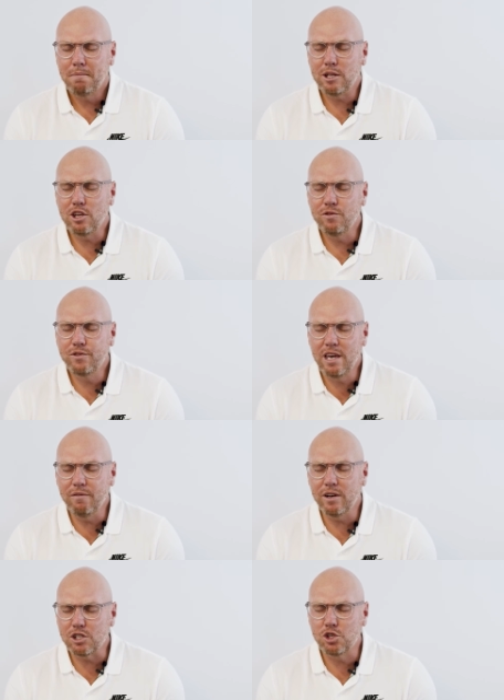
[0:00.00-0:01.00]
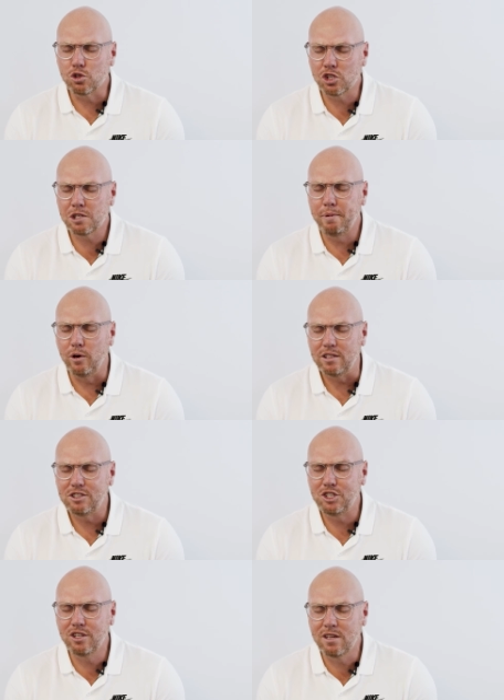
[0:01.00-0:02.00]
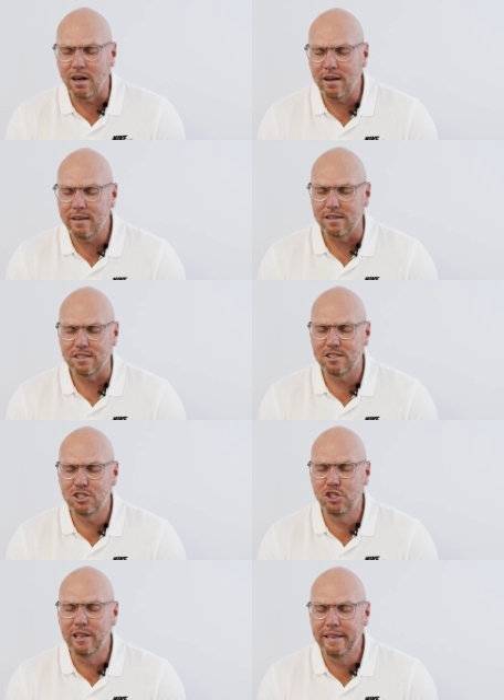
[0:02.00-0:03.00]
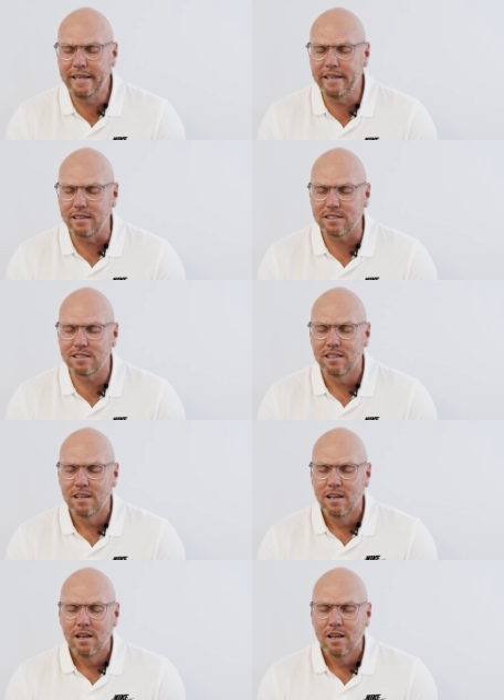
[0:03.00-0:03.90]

but you've given us your spirit to guide us, to lead us.